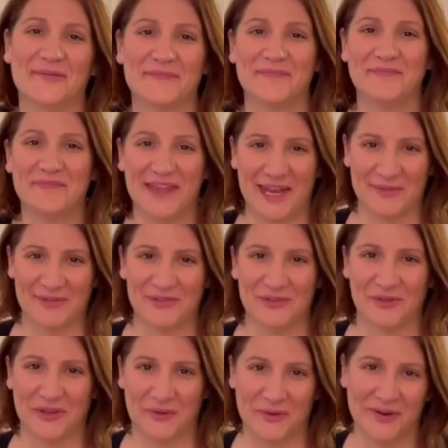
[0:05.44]
My name is
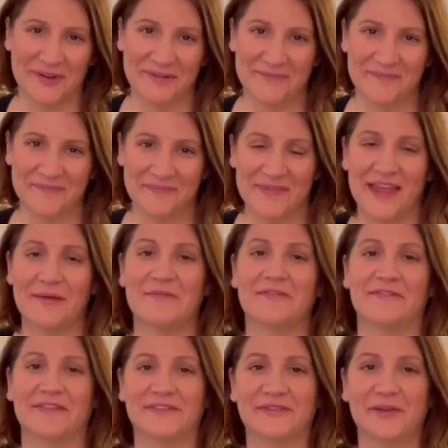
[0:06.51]
Julie Horton. I'm a
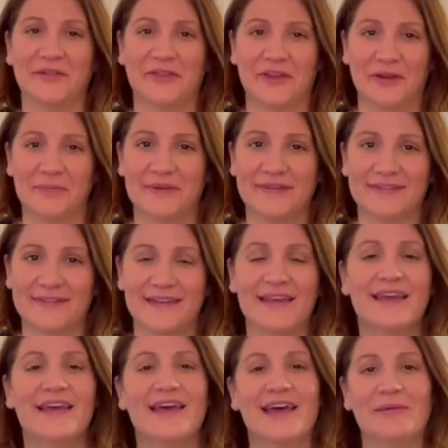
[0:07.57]
physical therapist
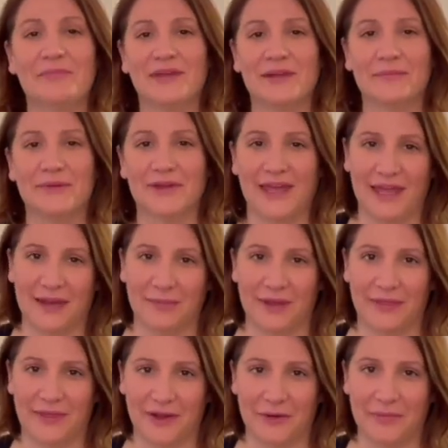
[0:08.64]
at Big Blue Canopy
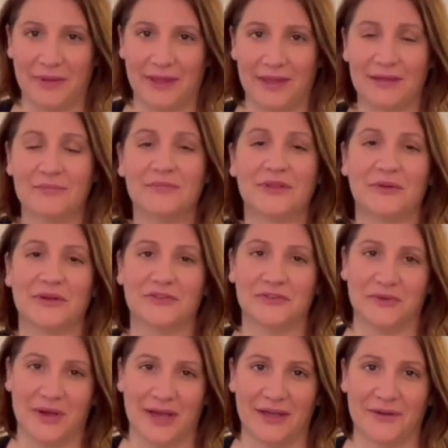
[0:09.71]
Therapy in Blue Ash,
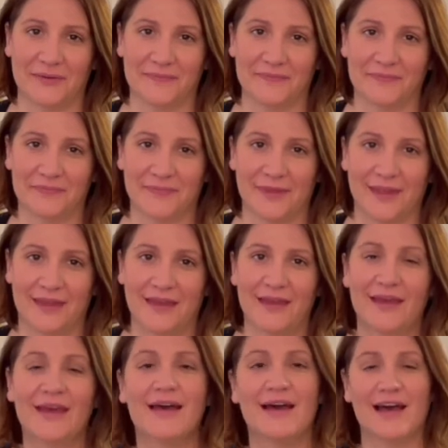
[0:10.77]
Ohio.
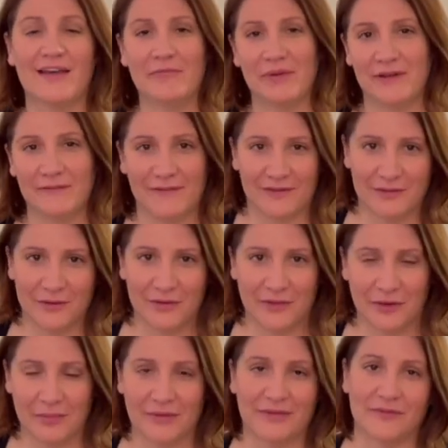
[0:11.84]
I've been a physical
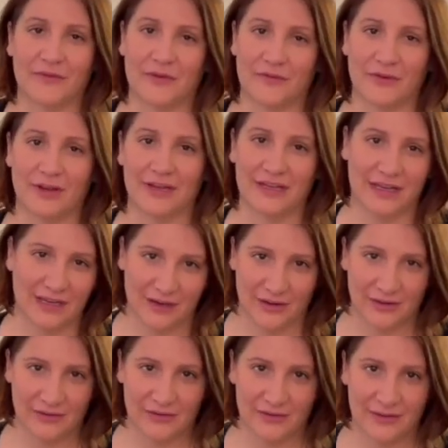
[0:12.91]
therapist for over 18 years.